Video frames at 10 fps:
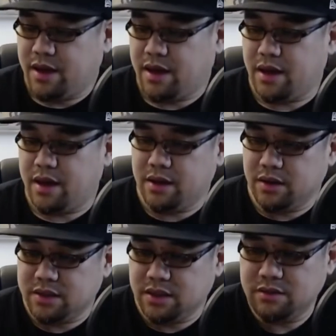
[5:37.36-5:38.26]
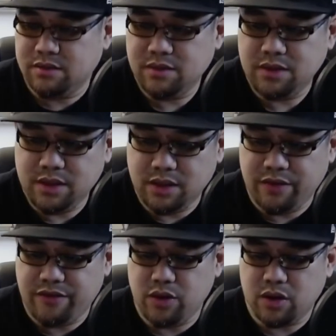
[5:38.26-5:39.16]
And also, you know,
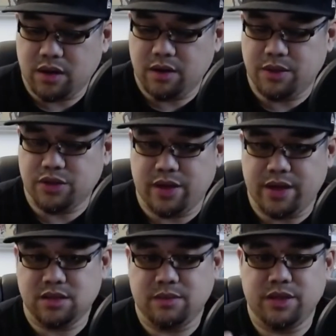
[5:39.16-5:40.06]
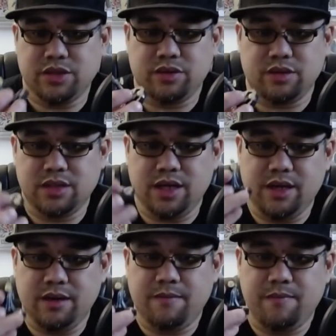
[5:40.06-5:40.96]
if you are going to be trying some Eternals
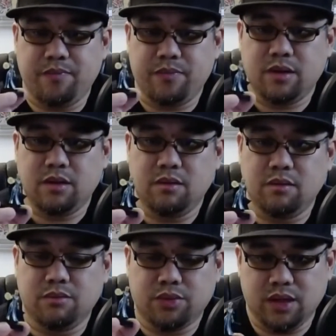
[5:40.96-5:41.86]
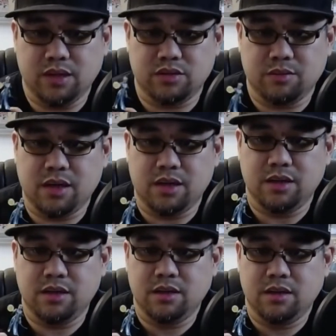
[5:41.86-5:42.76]
in Bronze or Modern,